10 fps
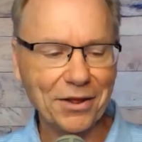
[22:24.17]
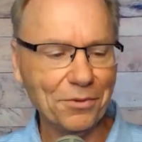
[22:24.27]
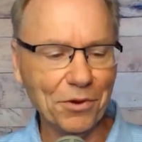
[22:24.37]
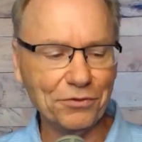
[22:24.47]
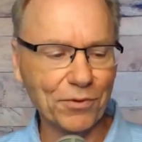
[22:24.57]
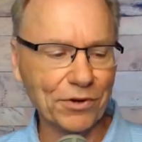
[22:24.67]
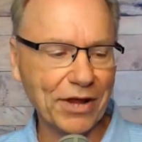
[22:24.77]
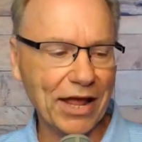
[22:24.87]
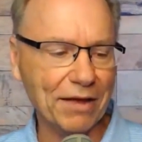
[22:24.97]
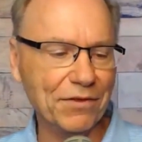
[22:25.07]
We're thrilled
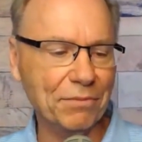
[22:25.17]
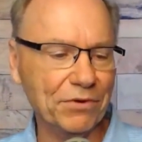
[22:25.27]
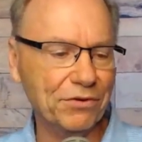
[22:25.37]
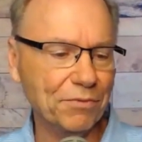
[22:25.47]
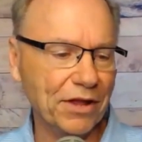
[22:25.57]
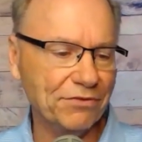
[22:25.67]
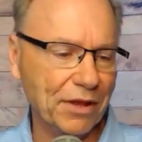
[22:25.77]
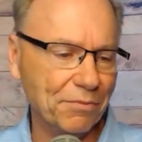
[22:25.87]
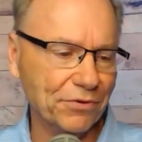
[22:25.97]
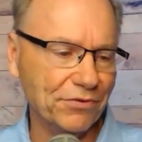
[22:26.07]
to have them as a, as
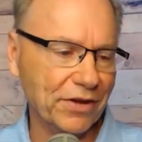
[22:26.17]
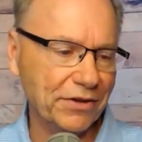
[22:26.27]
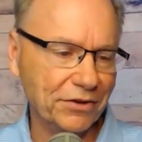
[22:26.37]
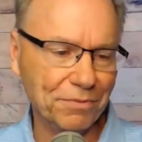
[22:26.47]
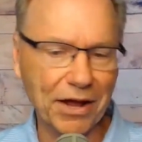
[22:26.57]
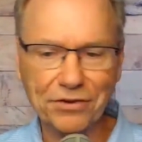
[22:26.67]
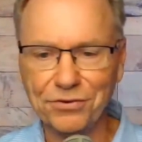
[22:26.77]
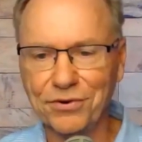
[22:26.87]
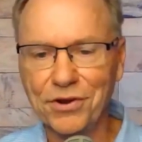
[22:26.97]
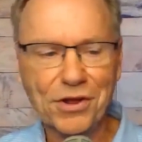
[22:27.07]
a presenting
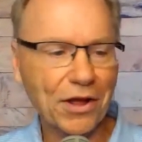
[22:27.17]
sponsor